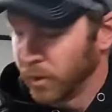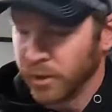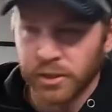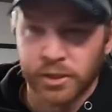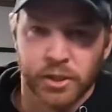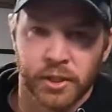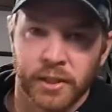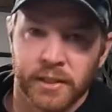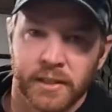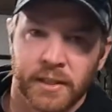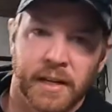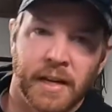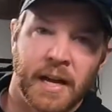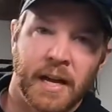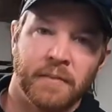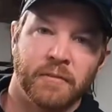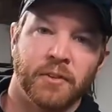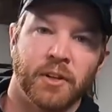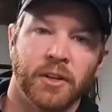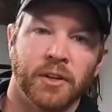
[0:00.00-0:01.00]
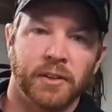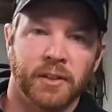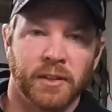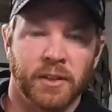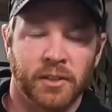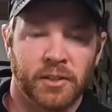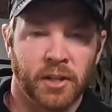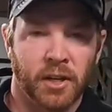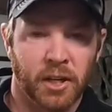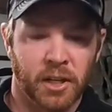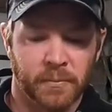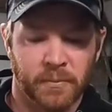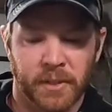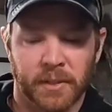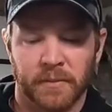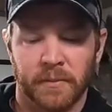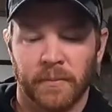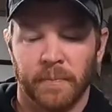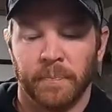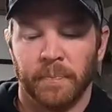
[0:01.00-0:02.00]
one trick that I have learned in the
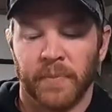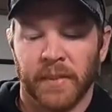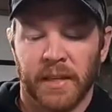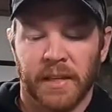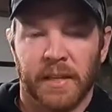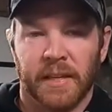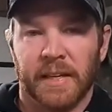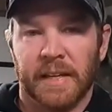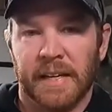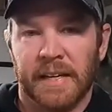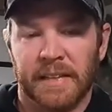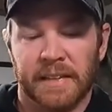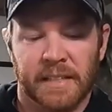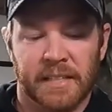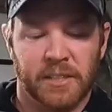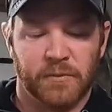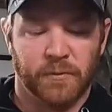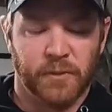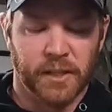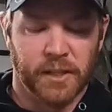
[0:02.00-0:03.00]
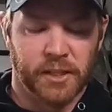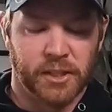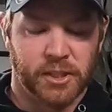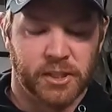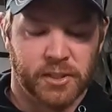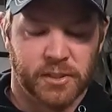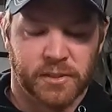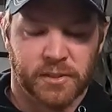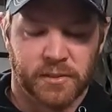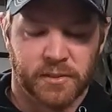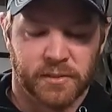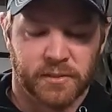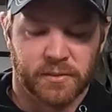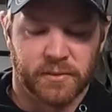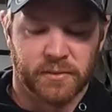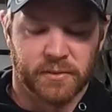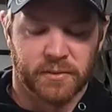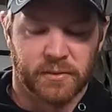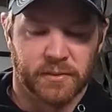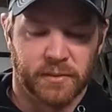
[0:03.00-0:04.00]
tournament, in these fish,
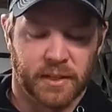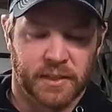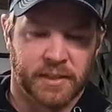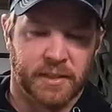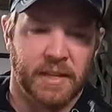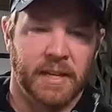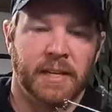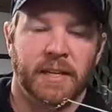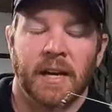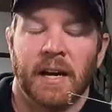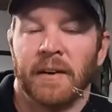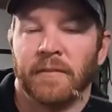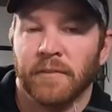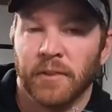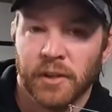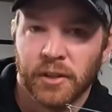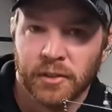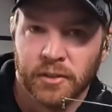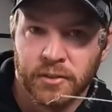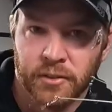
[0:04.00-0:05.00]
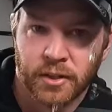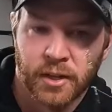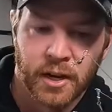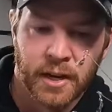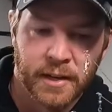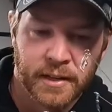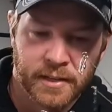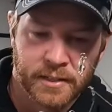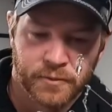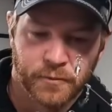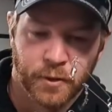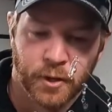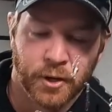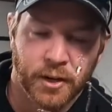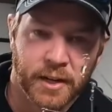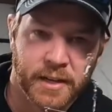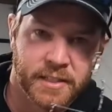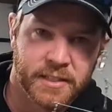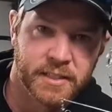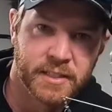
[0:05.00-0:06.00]
I think I've learned a lot as
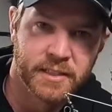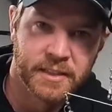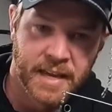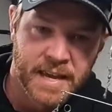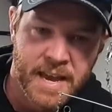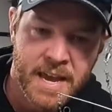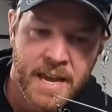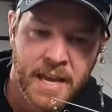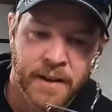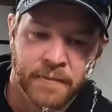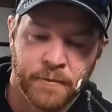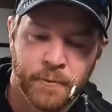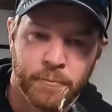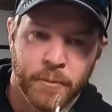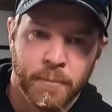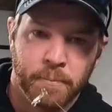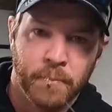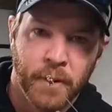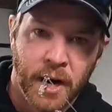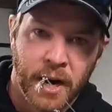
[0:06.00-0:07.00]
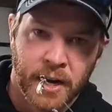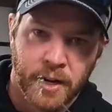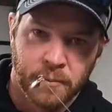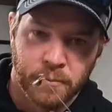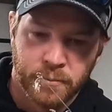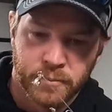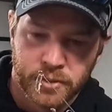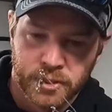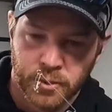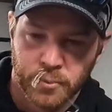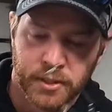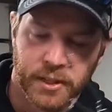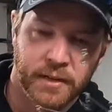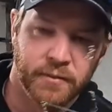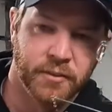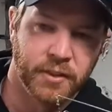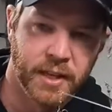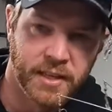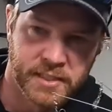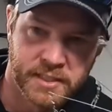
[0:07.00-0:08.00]
far as they hit it from the bottom. So
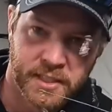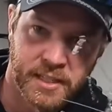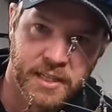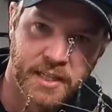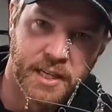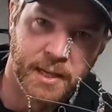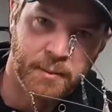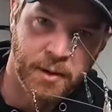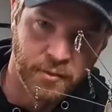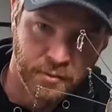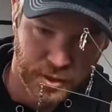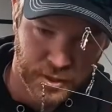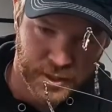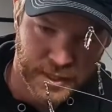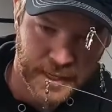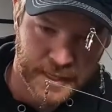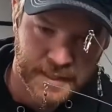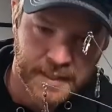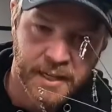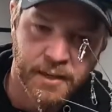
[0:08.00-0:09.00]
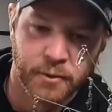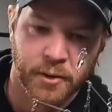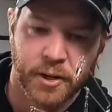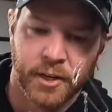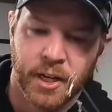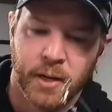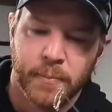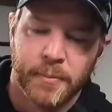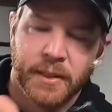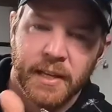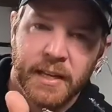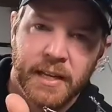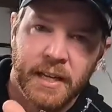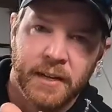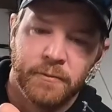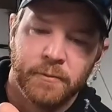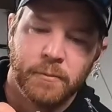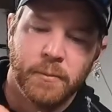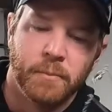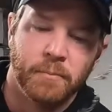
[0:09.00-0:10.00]
whenever they see it come over their head, they run up and they hit
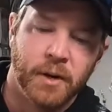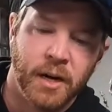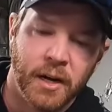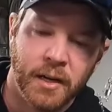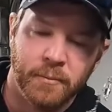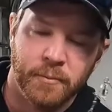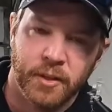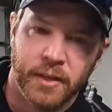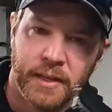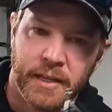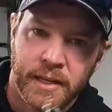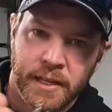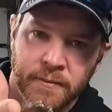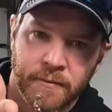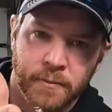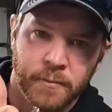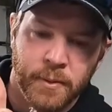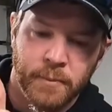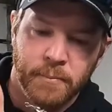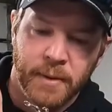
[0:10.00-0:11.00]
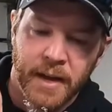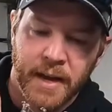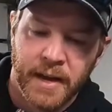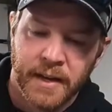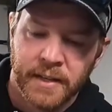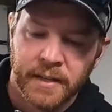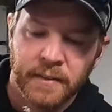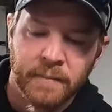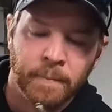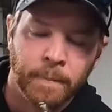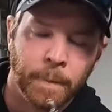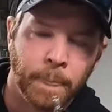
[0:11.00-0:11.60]
it from the bottom, or they hit it from the back.